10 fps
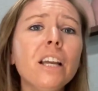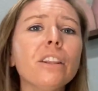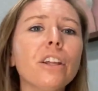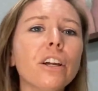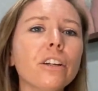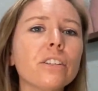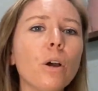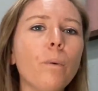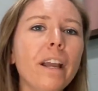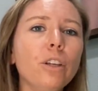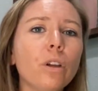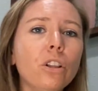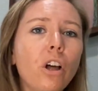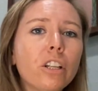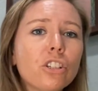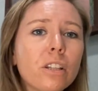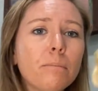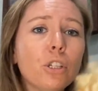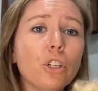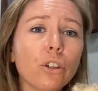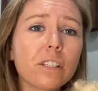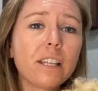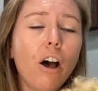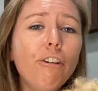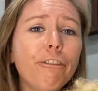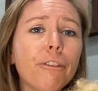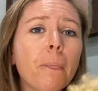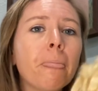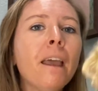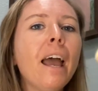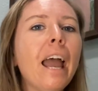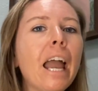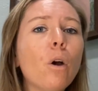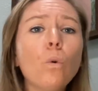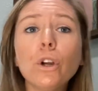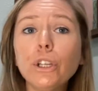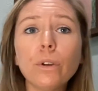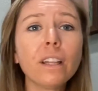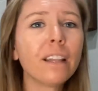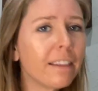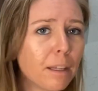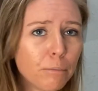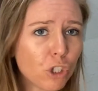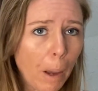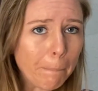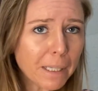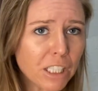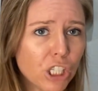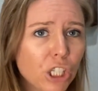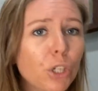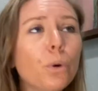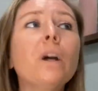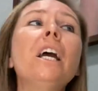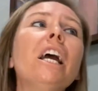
There's a way you can launch them to yourself, or you can let them jump into you.